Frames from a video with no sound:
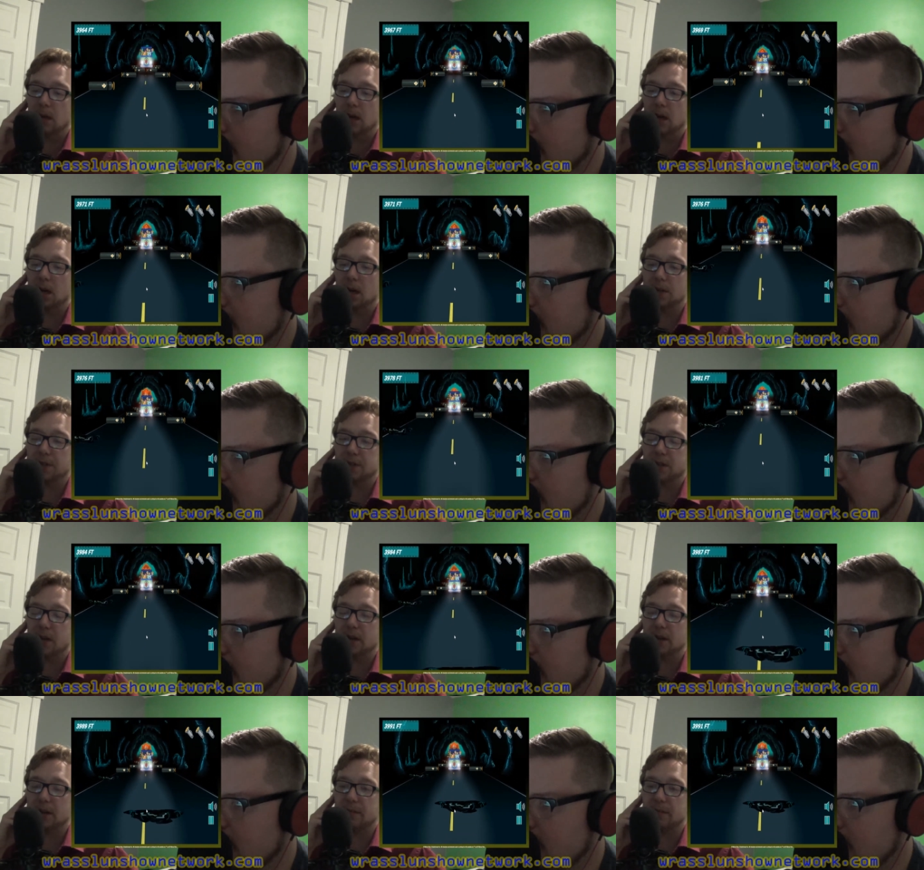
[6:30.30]
uh,
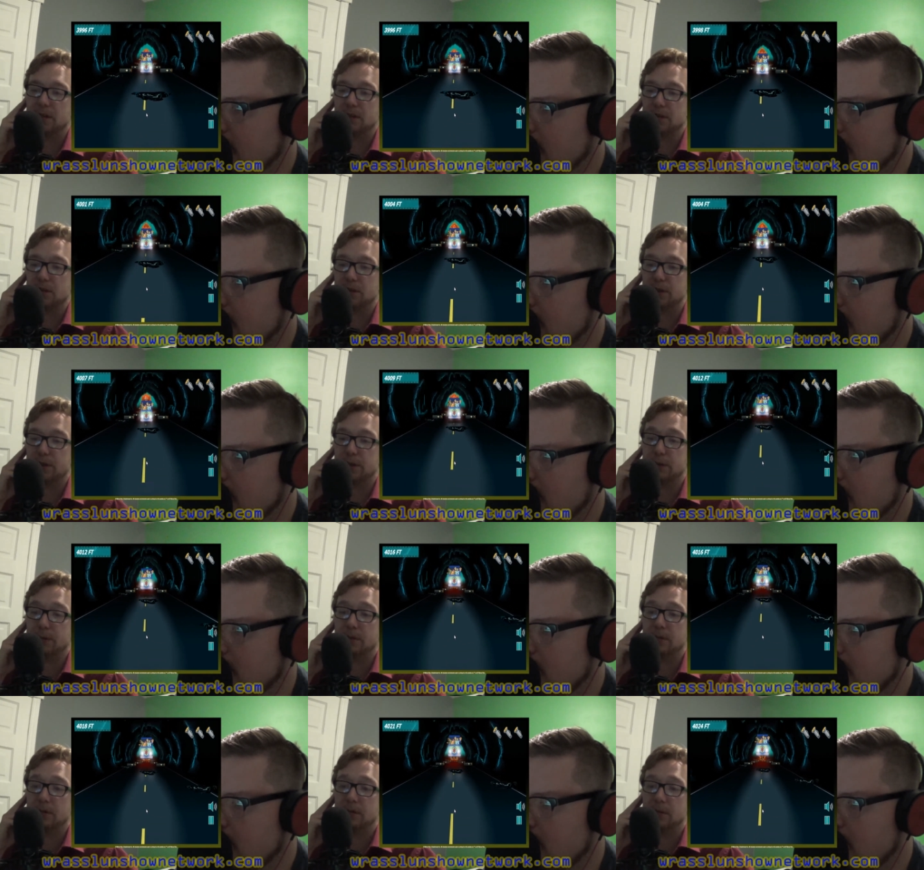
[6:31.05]
Sonic Adventure
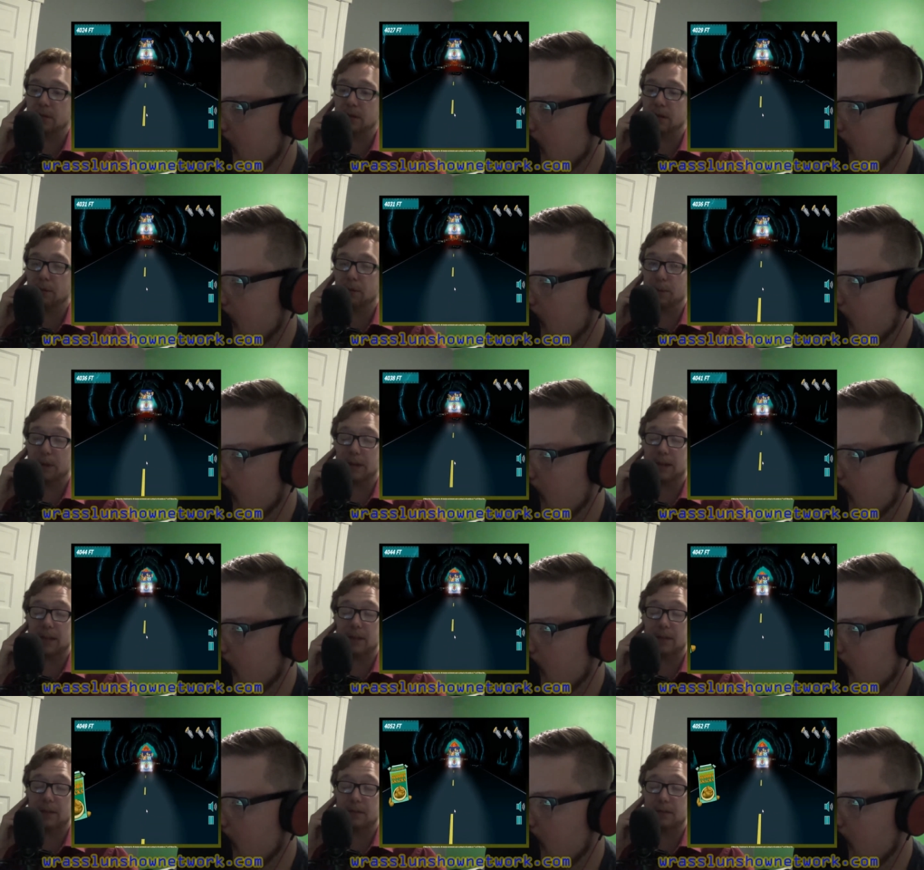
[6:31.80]
Two. Ever play
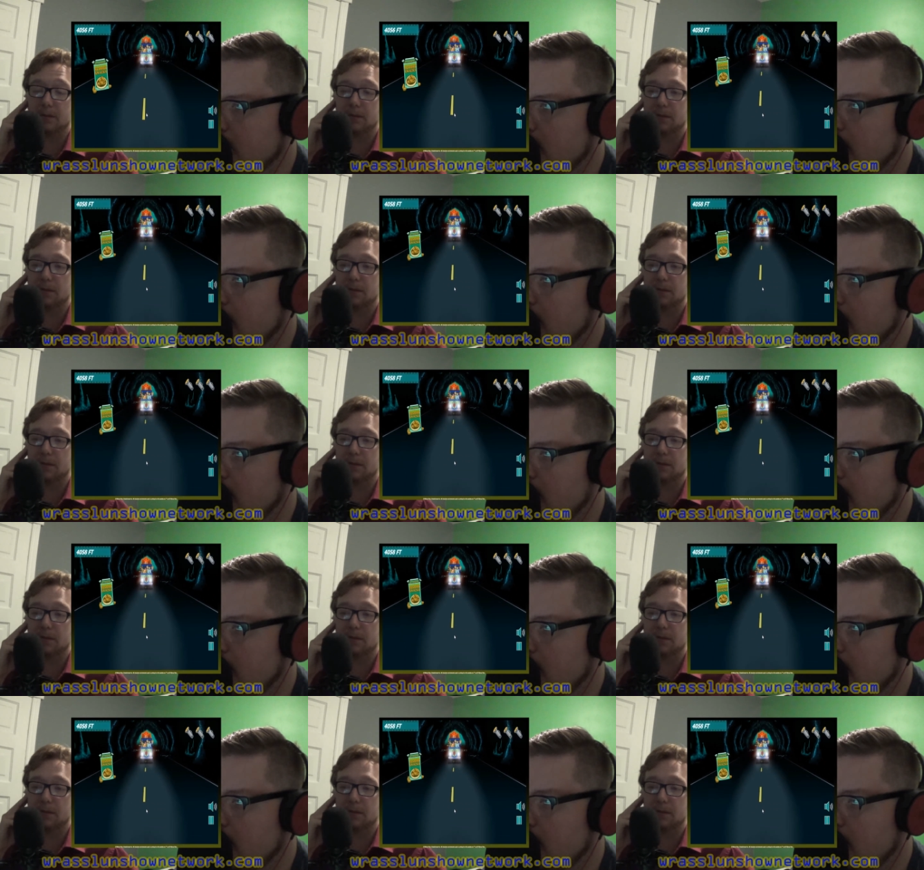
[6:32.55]
that?